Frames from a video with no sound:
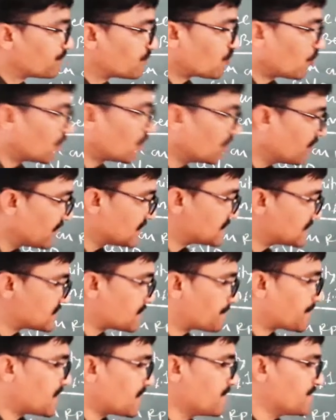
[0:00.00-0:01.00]
Always
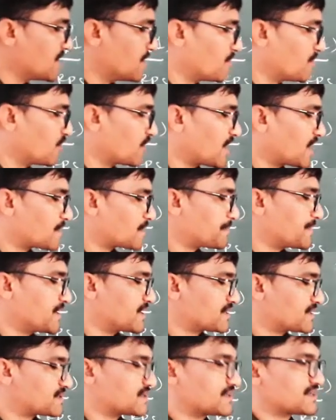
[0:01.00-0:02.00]
the premium on
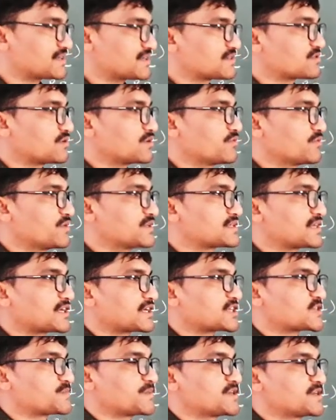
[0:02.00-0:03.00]
RPS, it is always
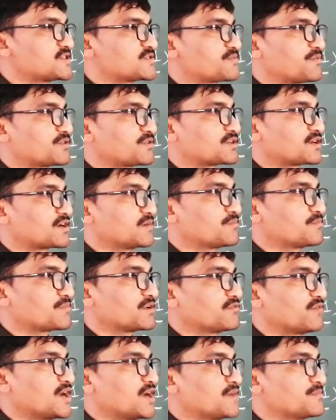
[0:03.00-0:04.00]
expense for the
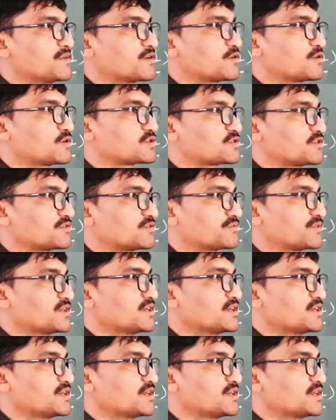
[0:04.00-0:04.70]
company. Why? Because of